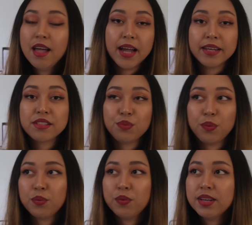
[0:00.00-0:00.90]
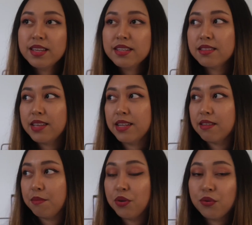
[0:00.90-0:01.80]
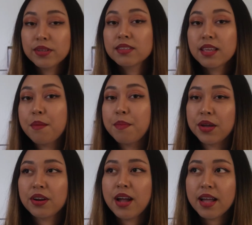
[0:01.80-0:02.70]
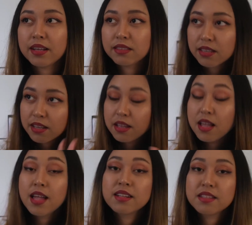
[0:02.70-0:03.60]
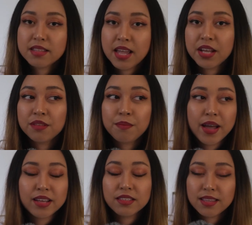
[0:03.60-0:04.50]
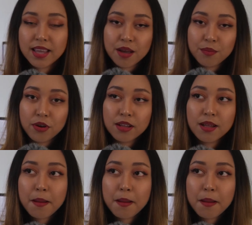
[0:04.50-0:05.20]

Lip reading: I swear, one of these days I'm going to get better at saying goodbye to the camera.